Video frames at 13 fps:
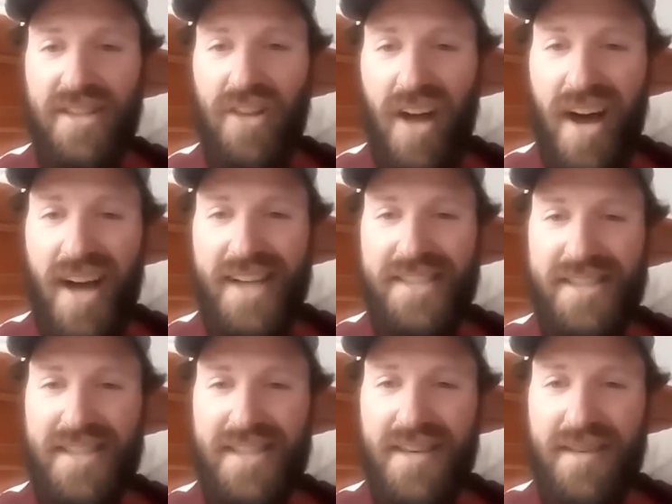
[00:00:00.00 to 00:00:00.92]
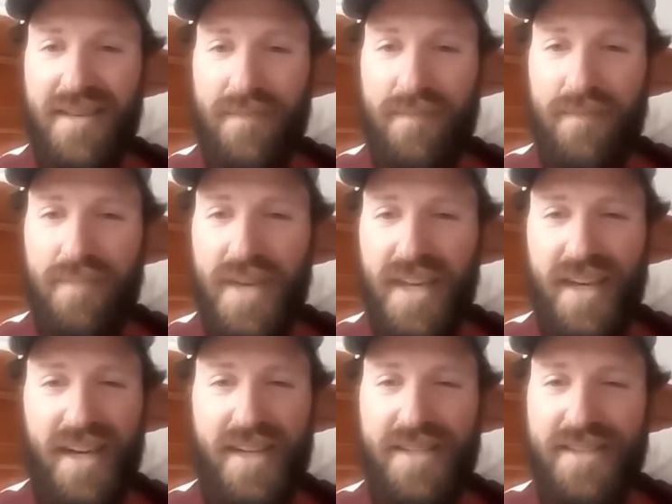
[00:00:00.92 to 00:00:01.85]
lost
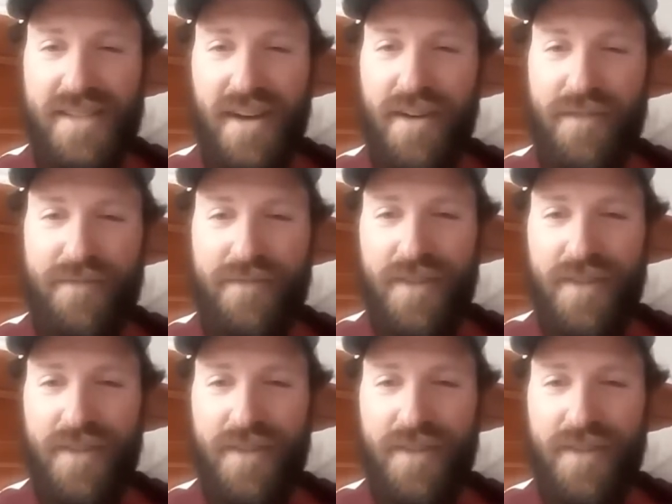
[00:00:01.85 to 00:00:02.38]
because of